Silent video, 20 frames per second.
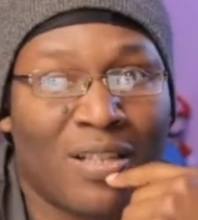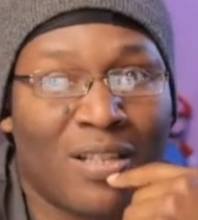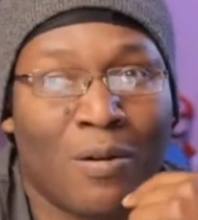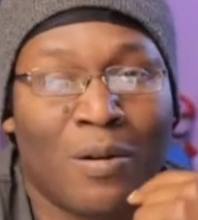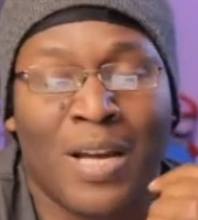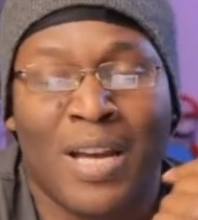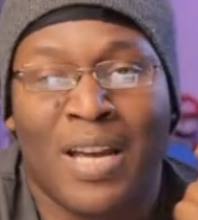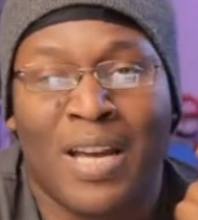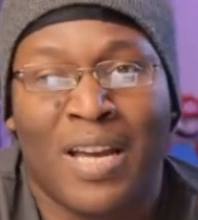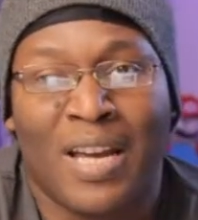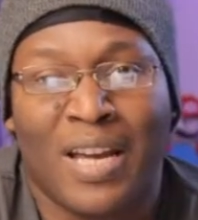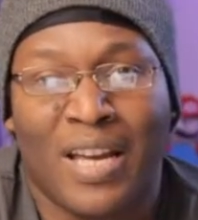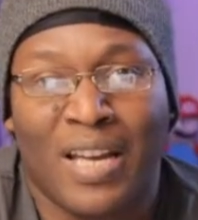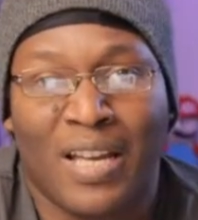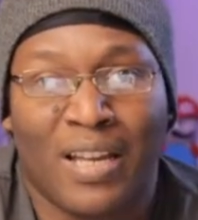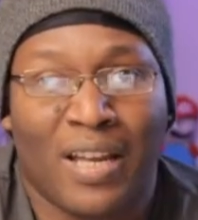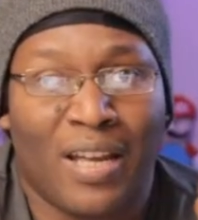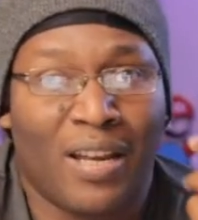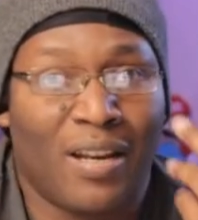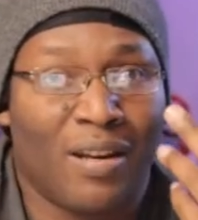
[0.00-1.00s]
So
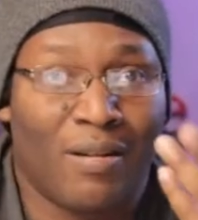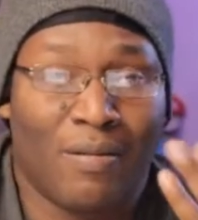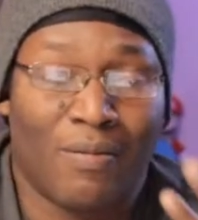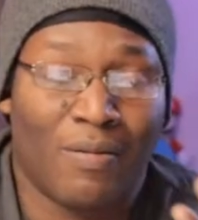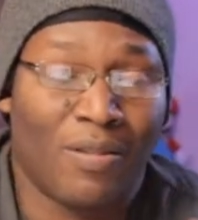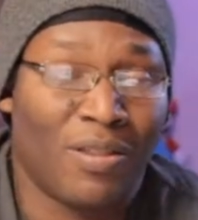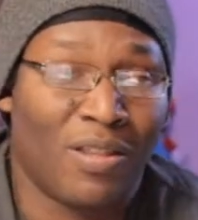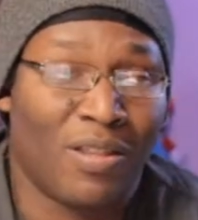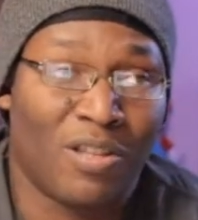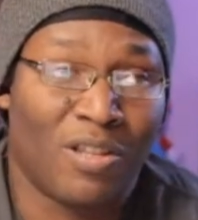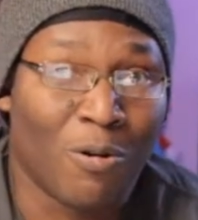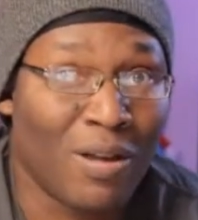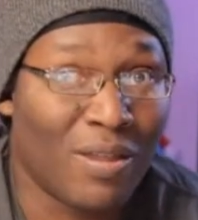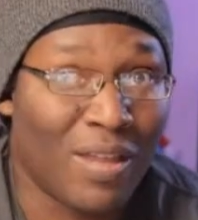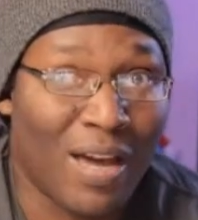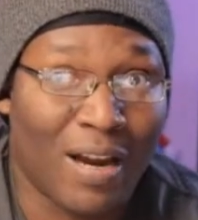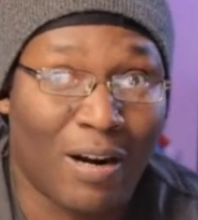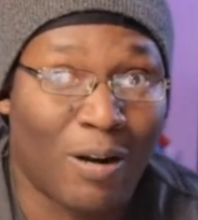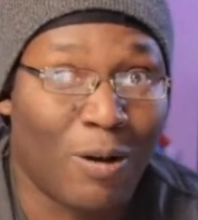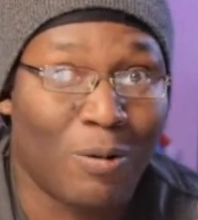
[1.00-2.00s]
he and
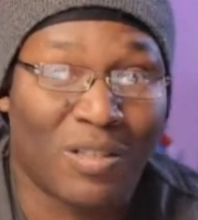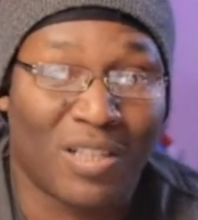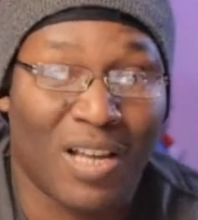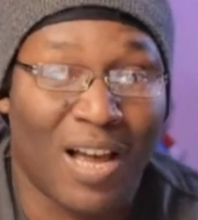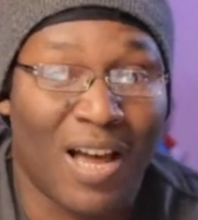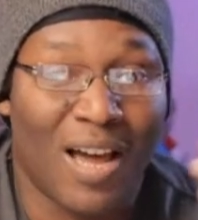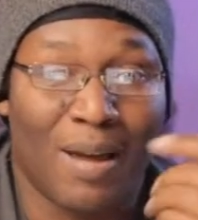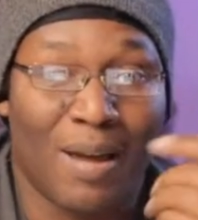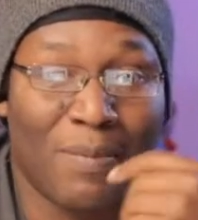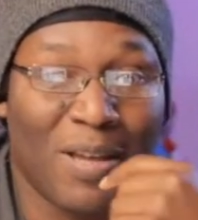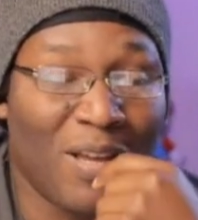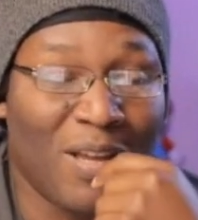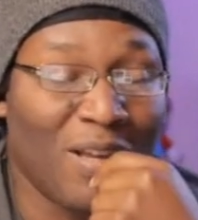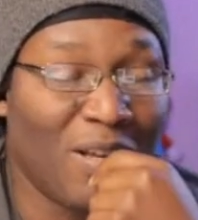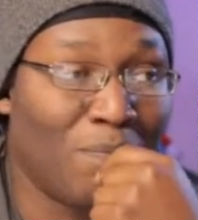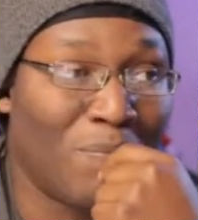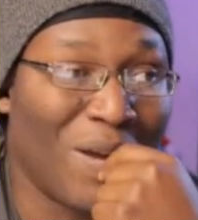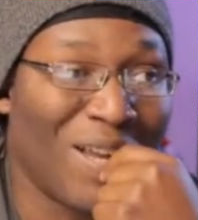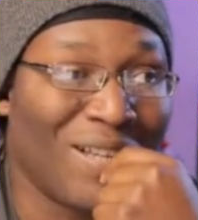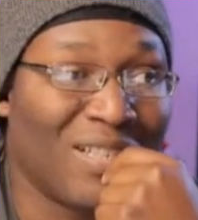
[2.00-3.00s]
during that whole time
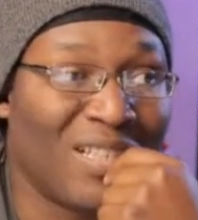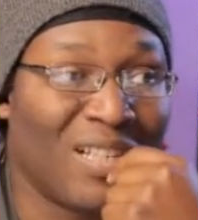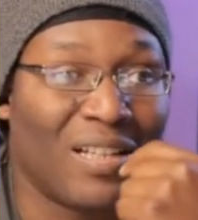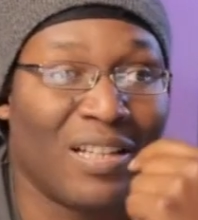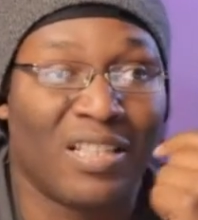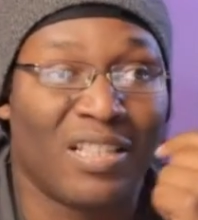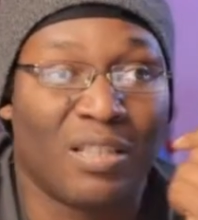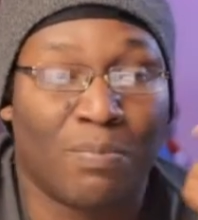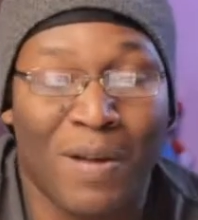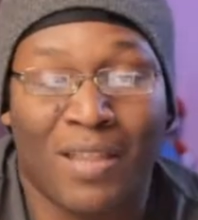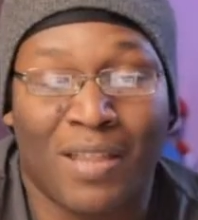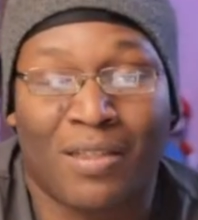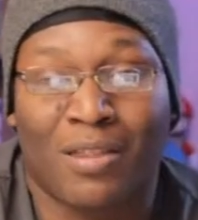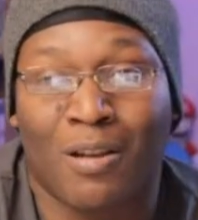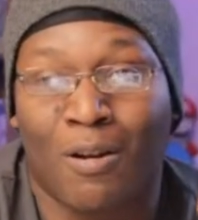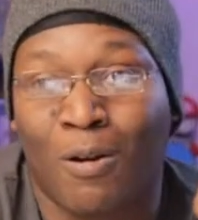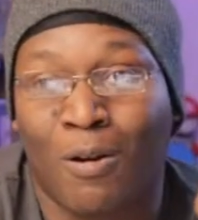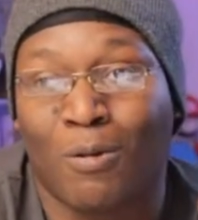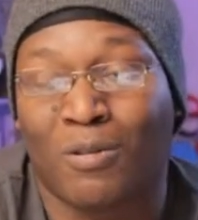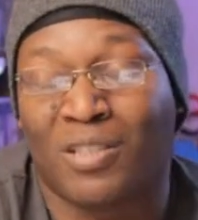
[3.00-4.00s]
he basically spent
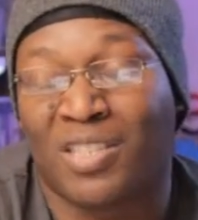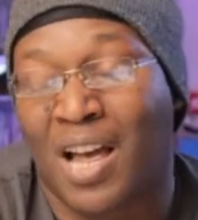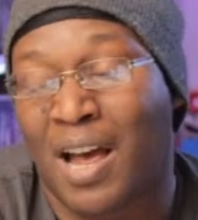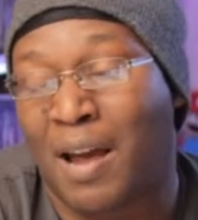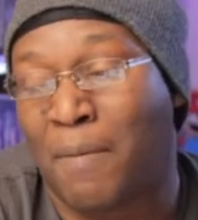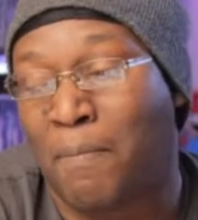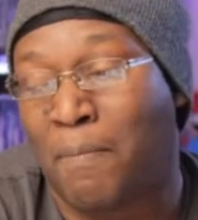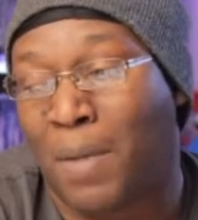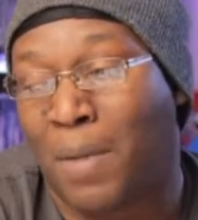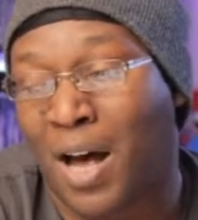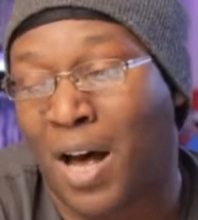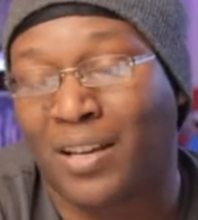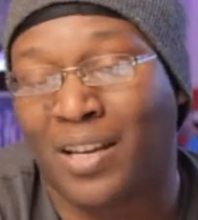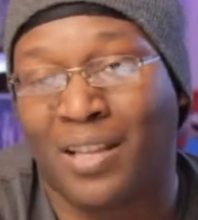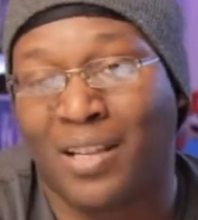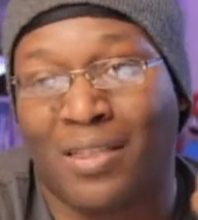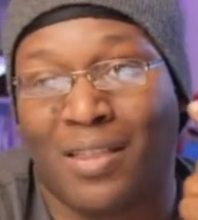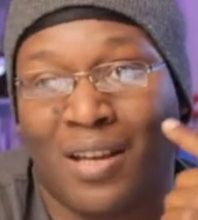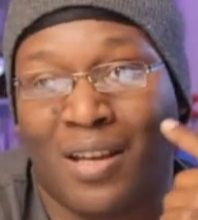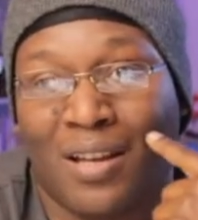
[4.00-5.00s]
the whole time
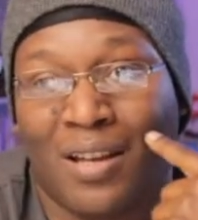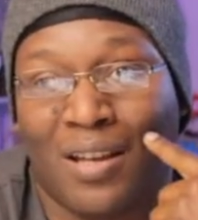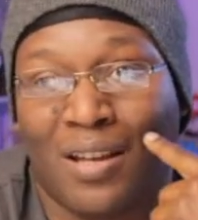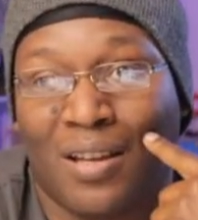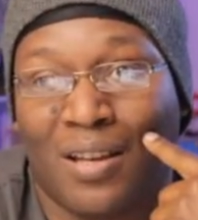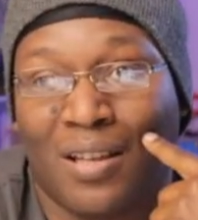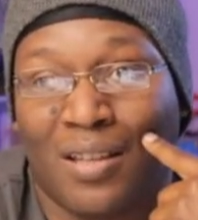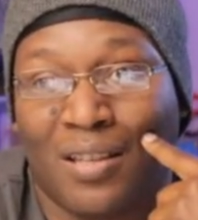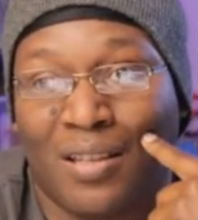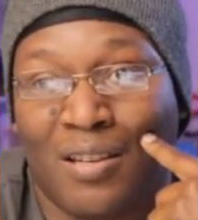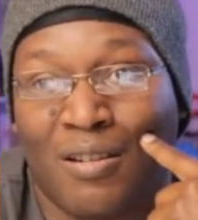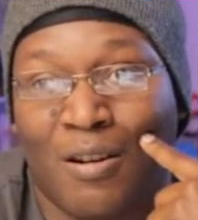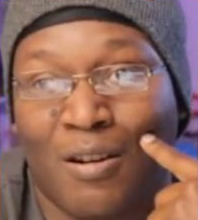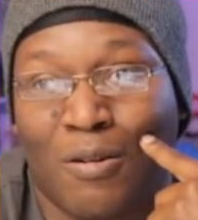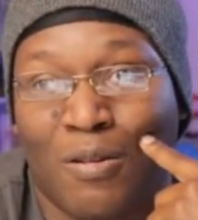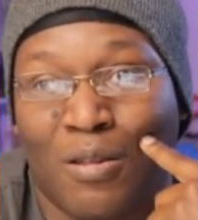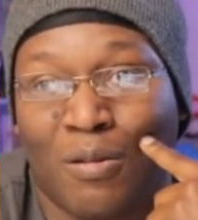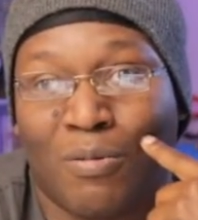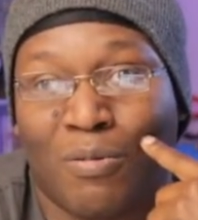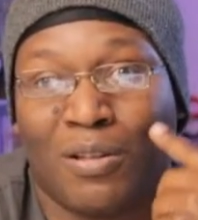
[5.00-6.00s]
mocking the you
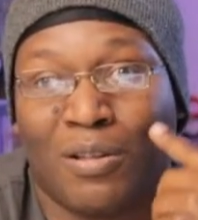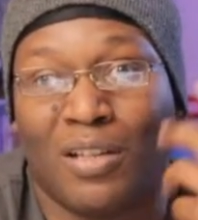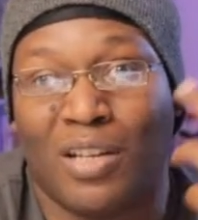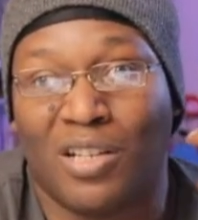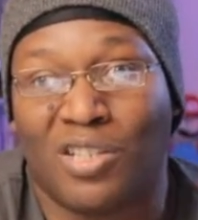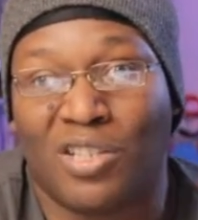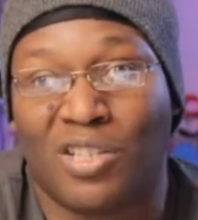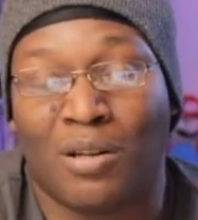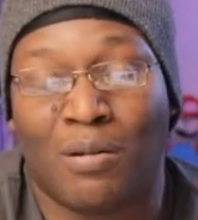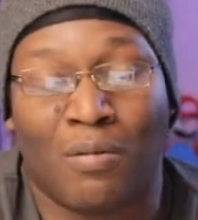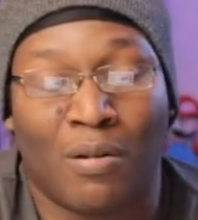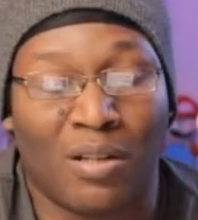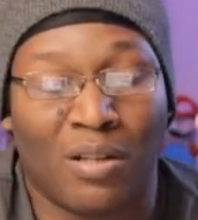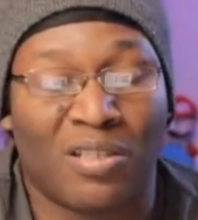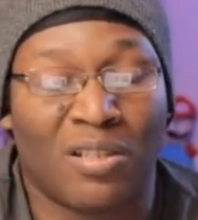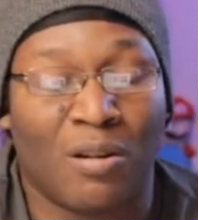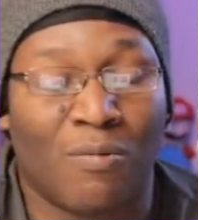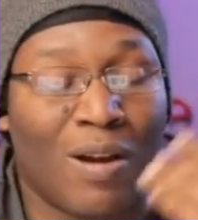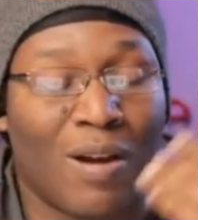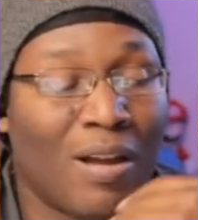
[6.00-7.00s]
know the religion
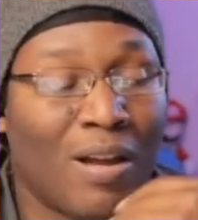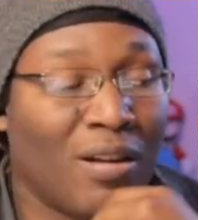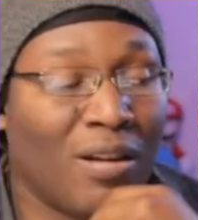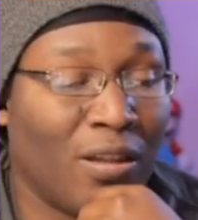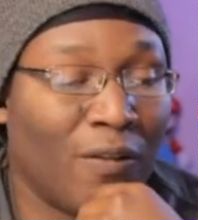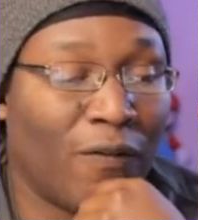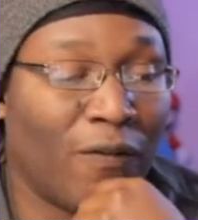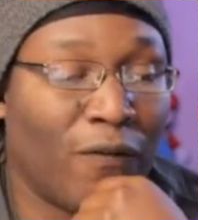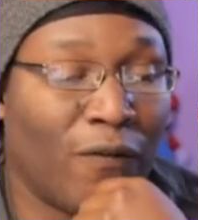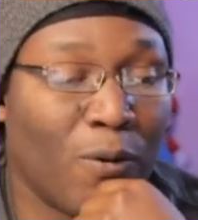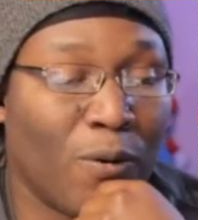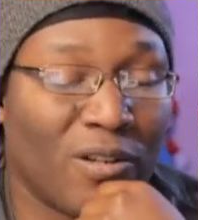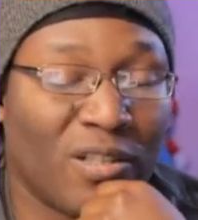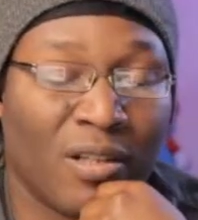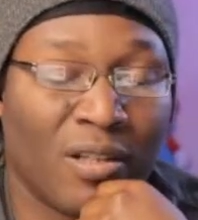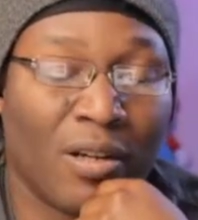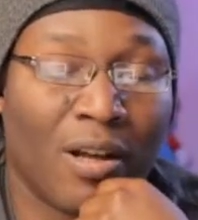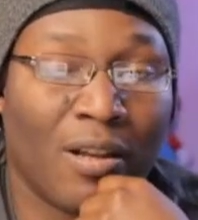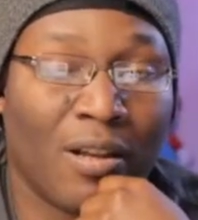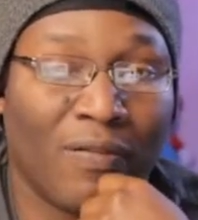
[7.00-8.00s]
surrounding the
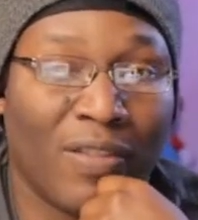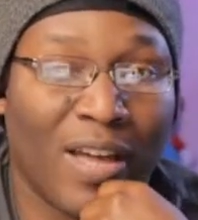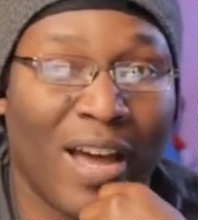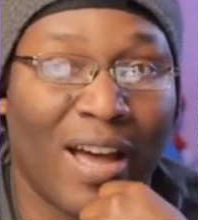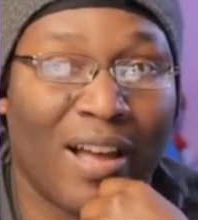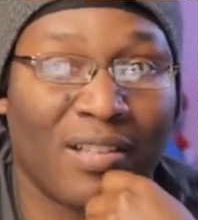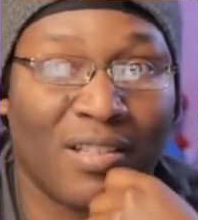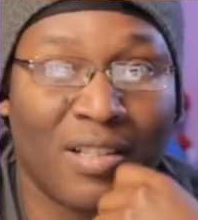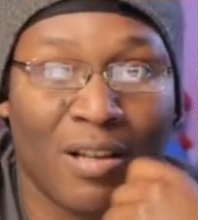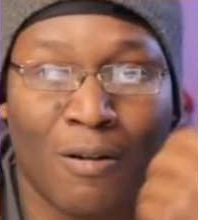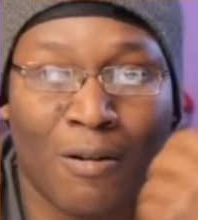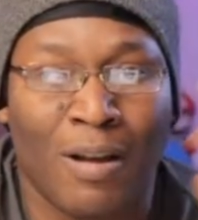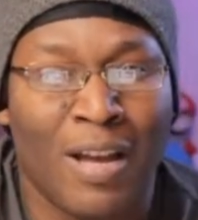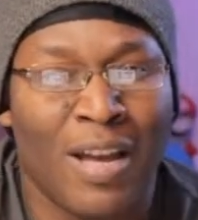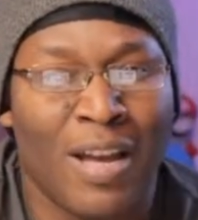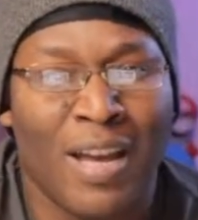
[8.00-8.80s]
force and all of that. So